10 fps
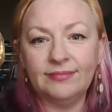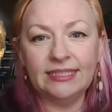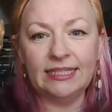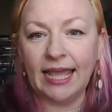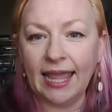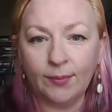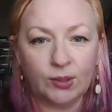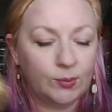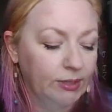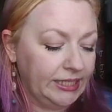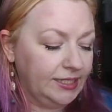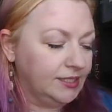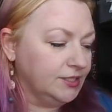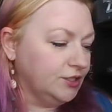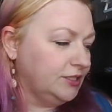little hammered
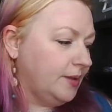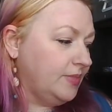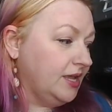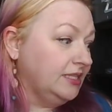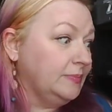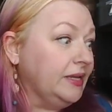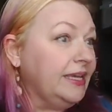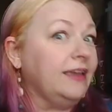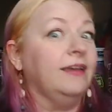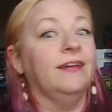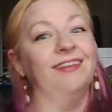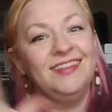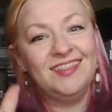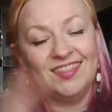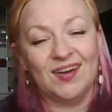rings or something. Speaking
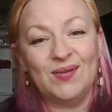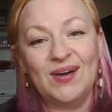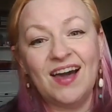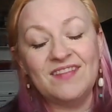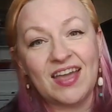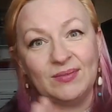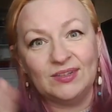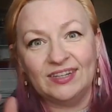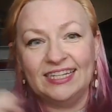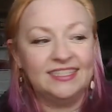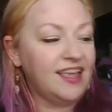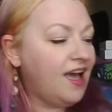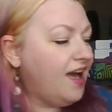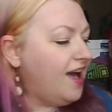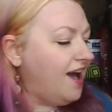of hammered rings,
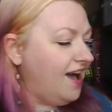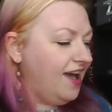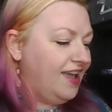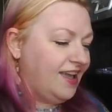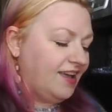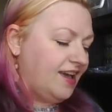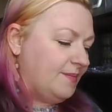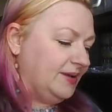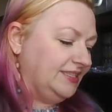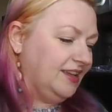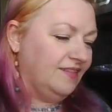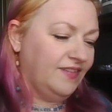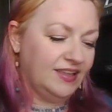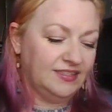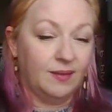I got myself
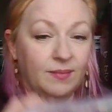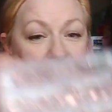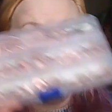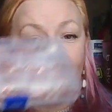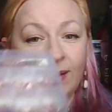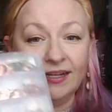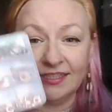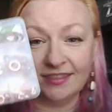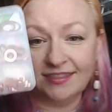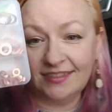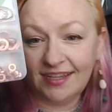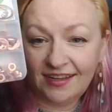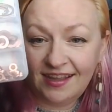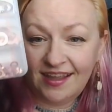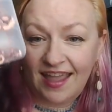some copper washers
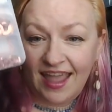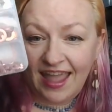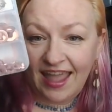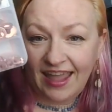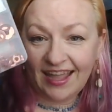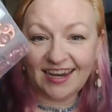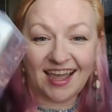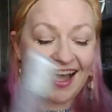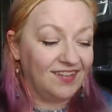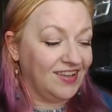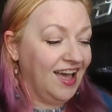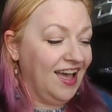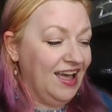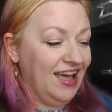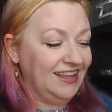and I
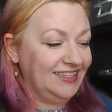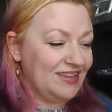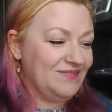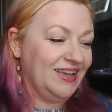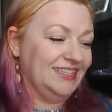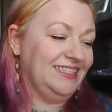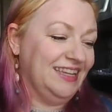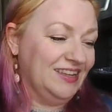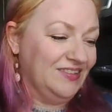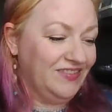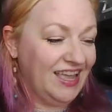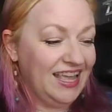got myself